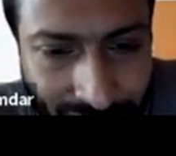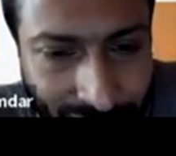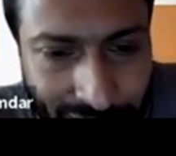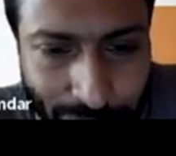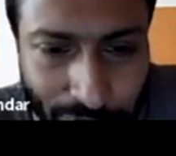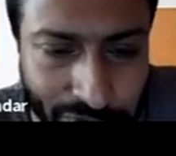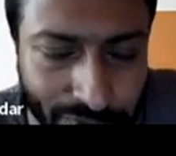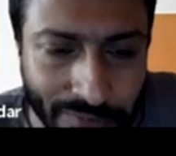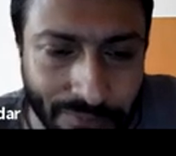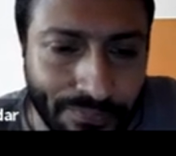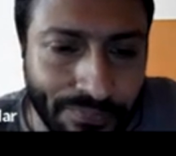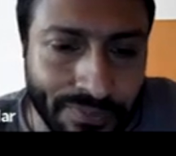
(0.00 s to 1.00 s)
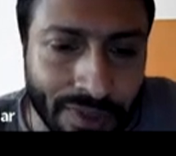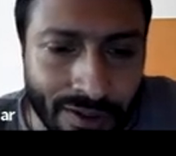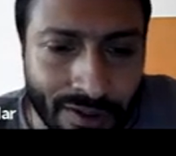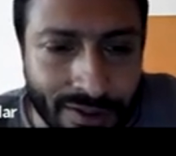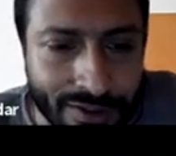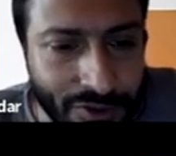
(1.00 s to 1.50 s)
It's possible.
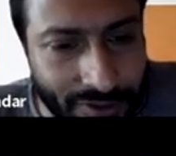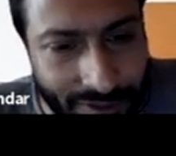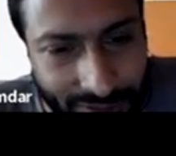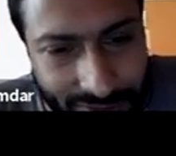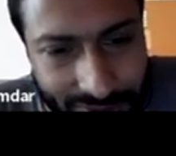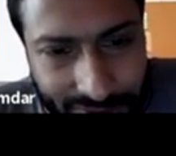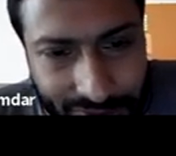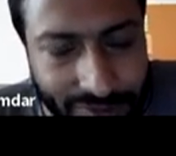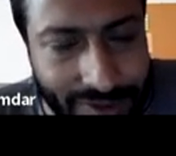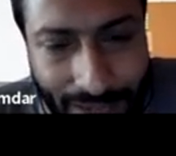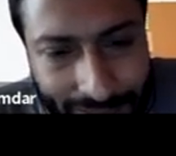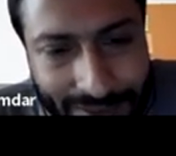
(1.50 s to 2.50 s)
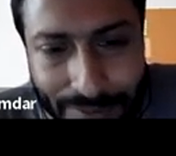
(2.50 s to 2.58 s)
So, okay. so that